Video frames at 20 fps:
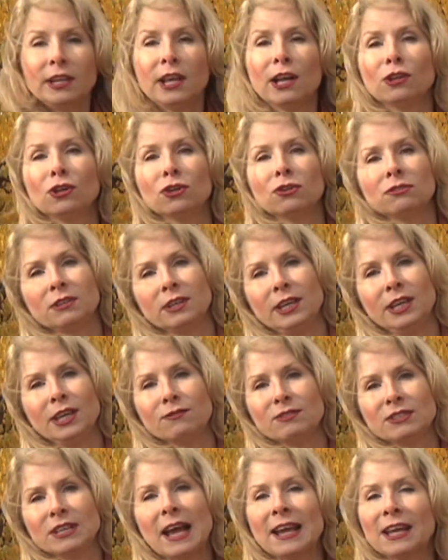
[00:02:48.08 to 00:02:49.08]
yellow
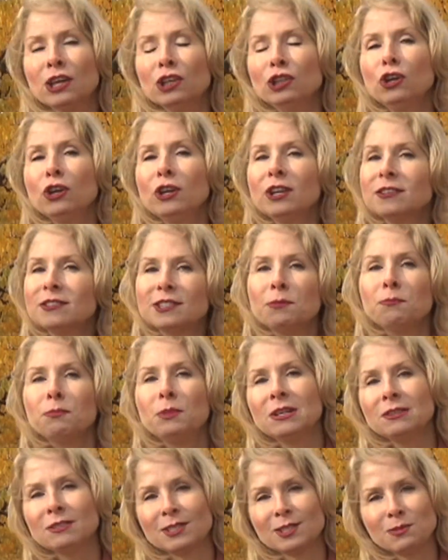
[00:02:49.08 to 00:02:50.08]
leaves. I can look at
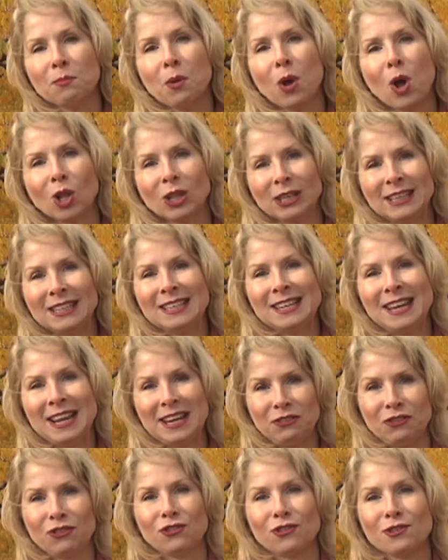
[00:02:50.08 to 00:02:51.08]
something small in
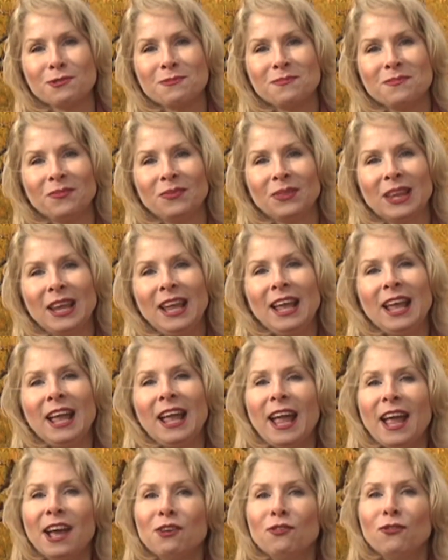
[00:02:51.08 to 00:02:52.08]
nature.
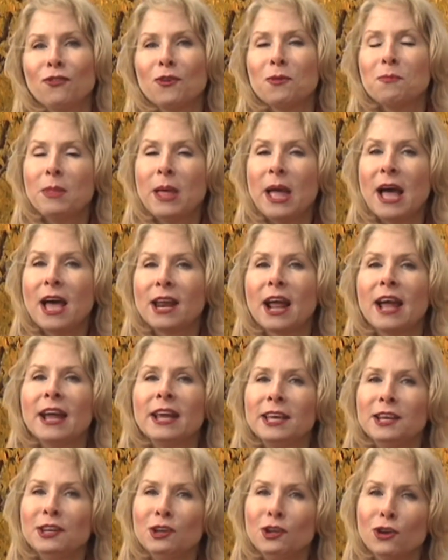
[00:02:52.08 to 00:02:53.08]
And from that, I
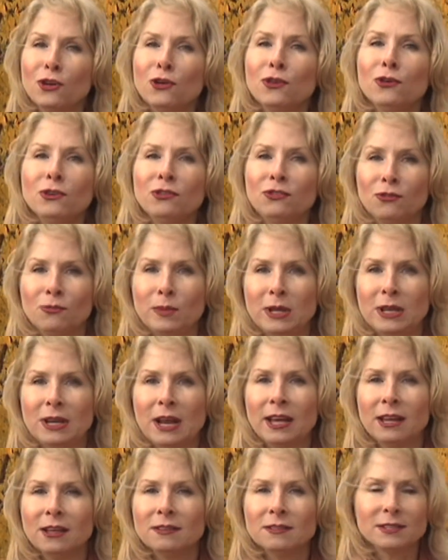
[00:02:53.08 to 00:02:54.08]
get encouragement.
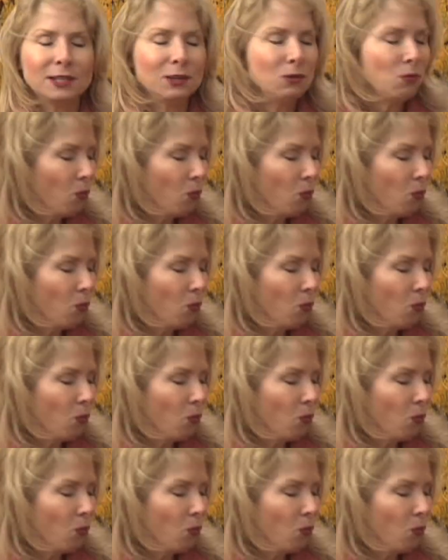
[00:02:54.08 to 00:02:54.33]
I can see,